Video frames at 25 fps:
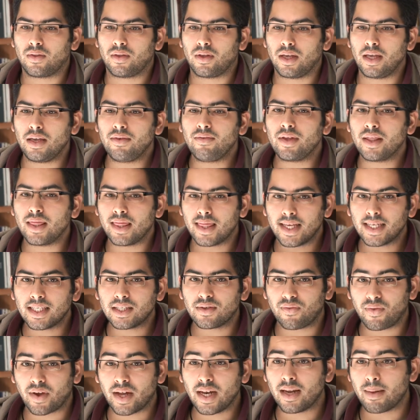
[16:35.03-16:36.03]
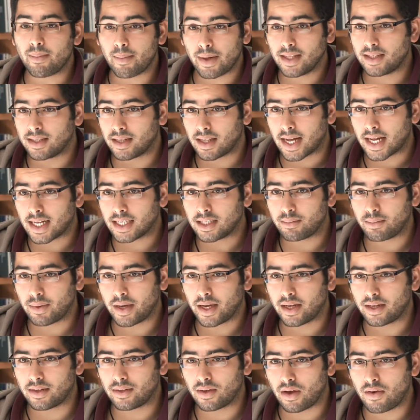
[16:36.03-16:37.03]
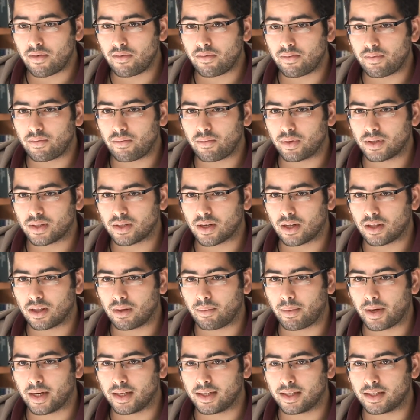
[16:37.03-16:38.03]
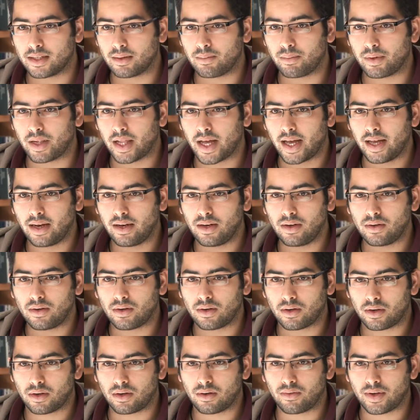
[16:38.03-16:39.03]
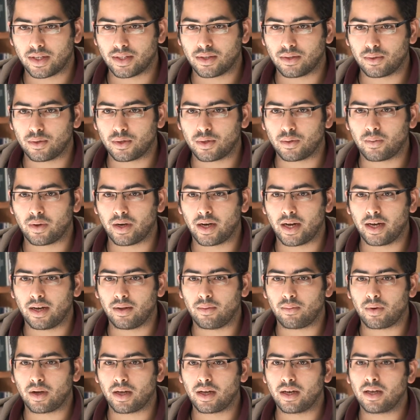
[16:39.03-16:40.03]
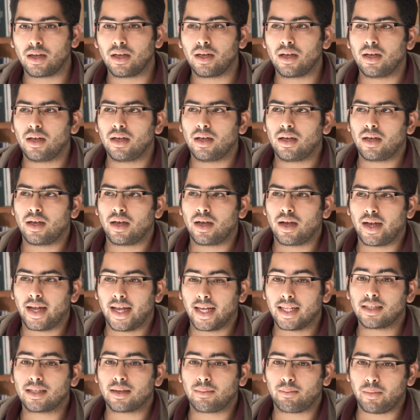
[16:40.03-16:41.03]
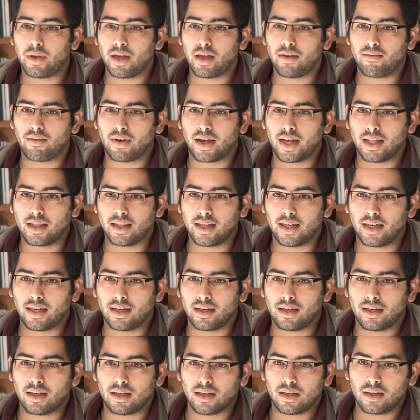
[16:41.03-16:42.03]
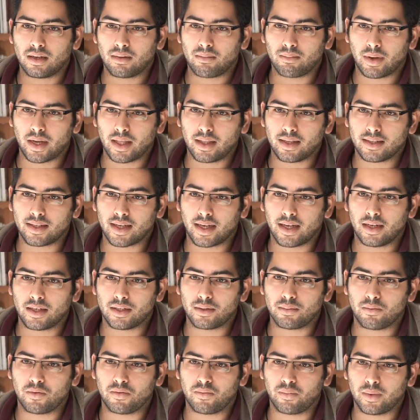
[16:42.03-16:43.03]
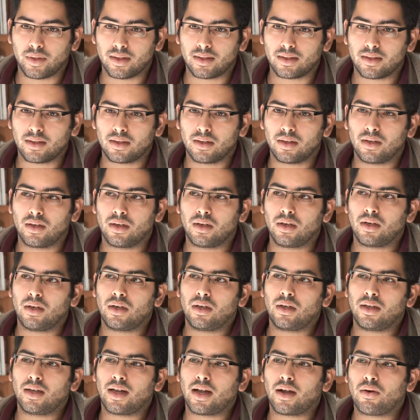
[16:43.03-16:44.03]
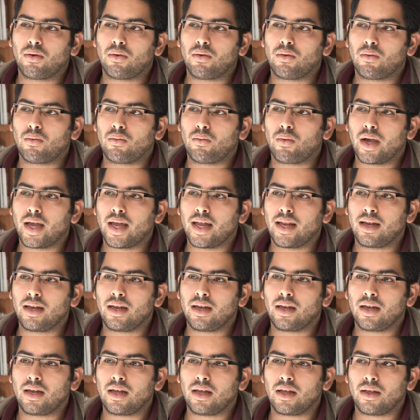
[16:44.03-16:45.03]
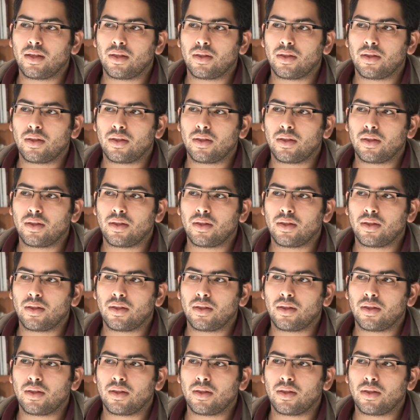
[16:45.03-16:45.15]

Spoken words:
Even this fundamental aspect of what's called the Partition Plan, or Resolution 181, ends up being violated by the Zionist movement. Now, when